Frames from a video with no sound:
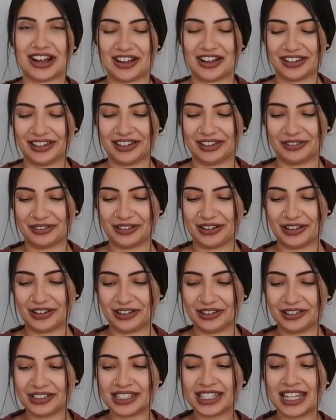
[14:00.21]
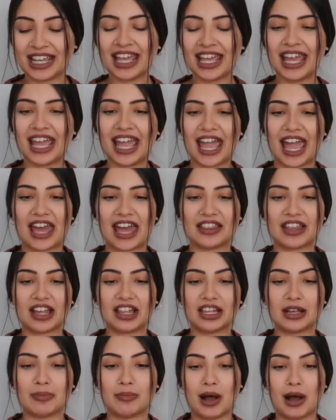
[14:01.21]
on little girls. And
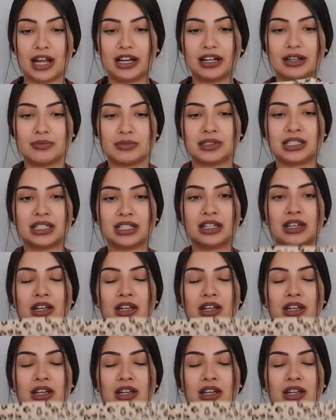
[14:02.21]
then the bottoms